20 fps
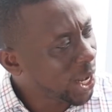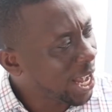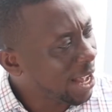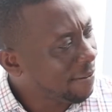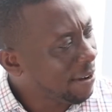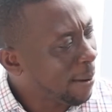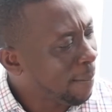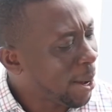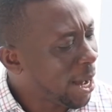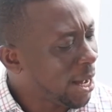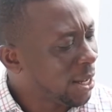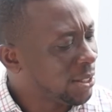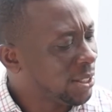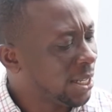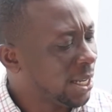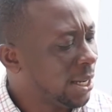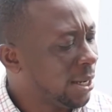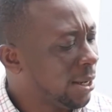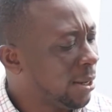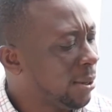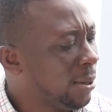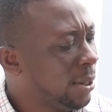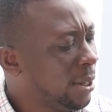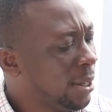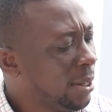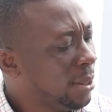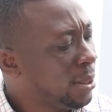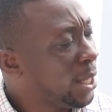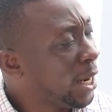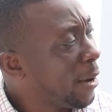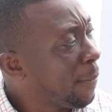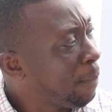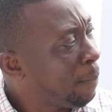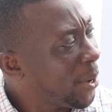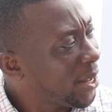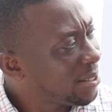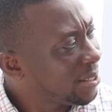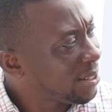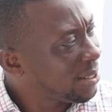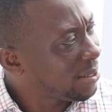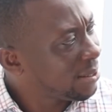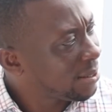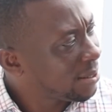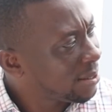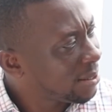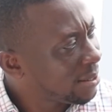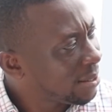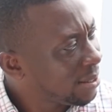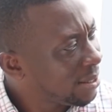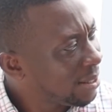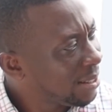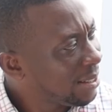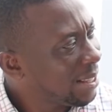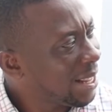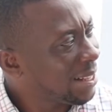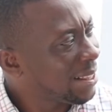we have about uh, three persons mm.